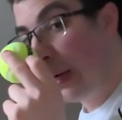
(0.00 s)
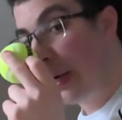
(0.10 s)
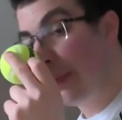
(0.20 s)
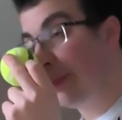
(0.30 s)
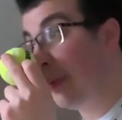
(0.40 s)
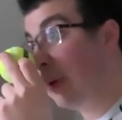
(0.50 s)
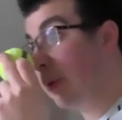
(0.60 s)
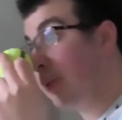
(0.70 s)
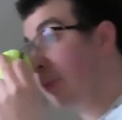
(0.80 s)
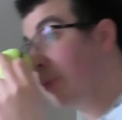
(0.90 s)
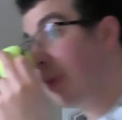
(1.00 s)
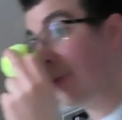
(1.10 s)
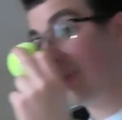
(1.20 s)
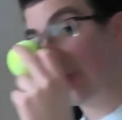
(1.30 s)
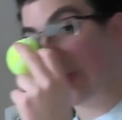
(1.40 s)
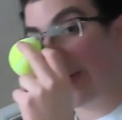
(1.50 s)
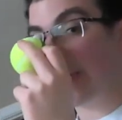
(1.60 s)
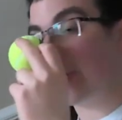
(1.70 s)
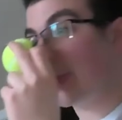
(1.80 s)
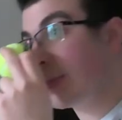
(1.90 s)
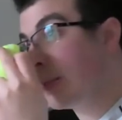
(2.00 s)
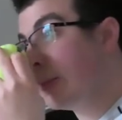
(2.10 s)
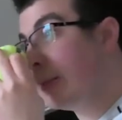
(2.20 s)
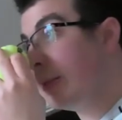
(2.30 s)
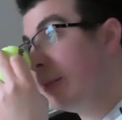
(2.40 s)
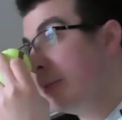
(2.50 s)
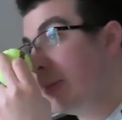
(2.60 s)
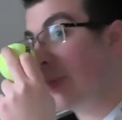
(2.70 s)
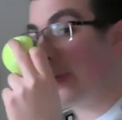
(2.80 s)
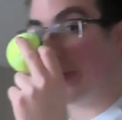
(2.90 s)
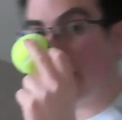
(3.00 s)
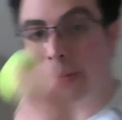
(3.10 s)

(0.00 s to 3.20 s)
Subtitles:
I'm Rudolph the tennis deer.